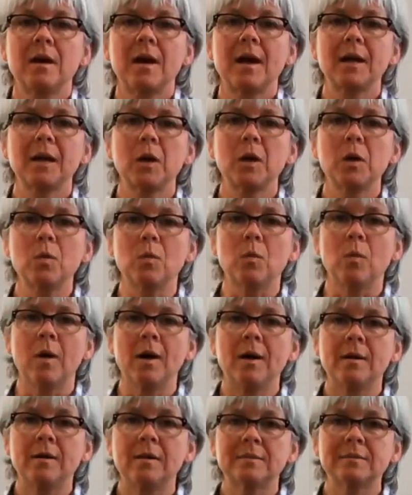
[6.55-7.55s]
Hello.
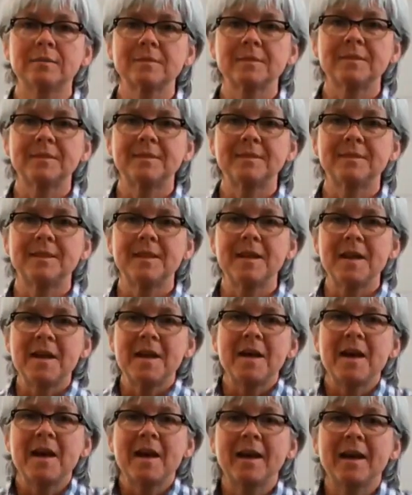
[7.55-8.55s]

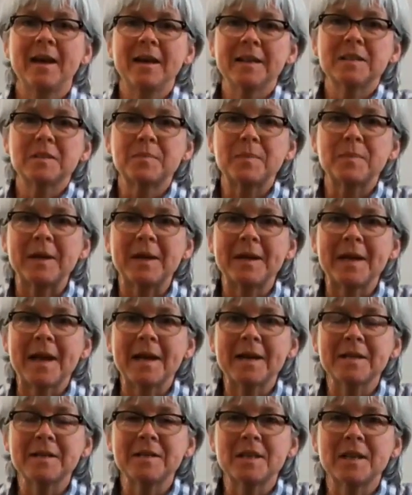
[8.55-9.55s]
It's been an
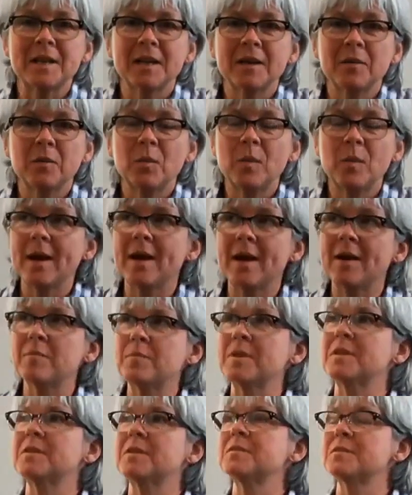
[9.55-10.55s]
age. We have
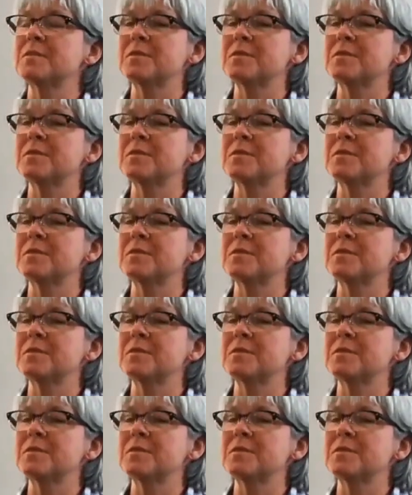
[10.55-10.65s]
been